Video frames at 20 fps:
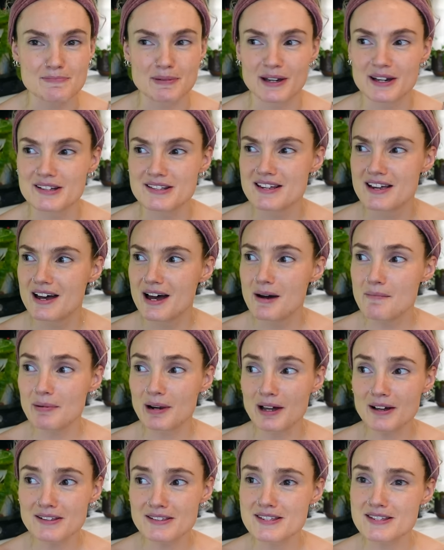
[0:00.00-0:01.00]
Because
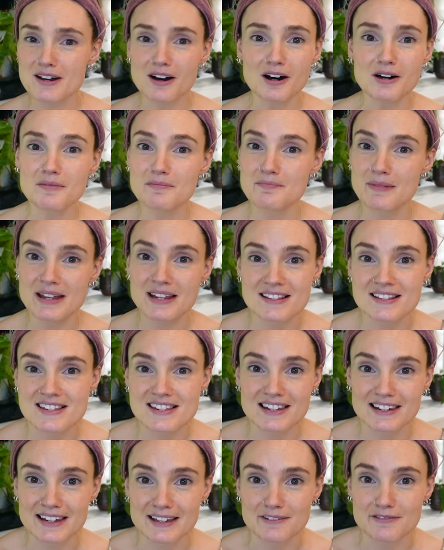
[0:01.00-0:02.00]
plants aren't meant
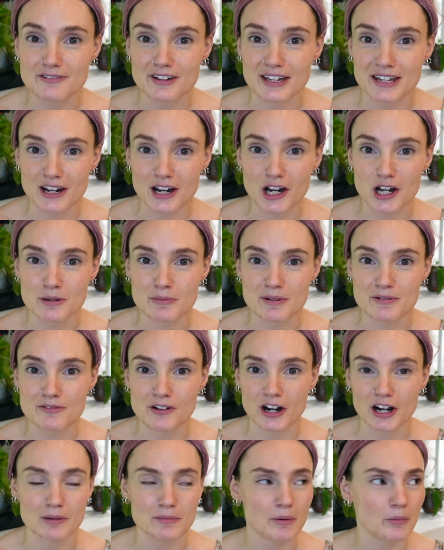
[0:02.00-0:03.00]
to live in a home
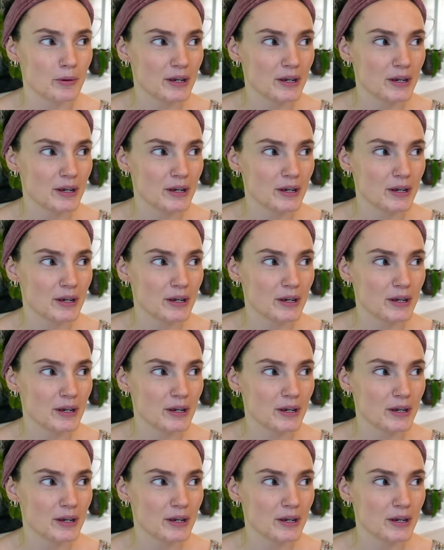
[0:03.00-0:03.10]
environment.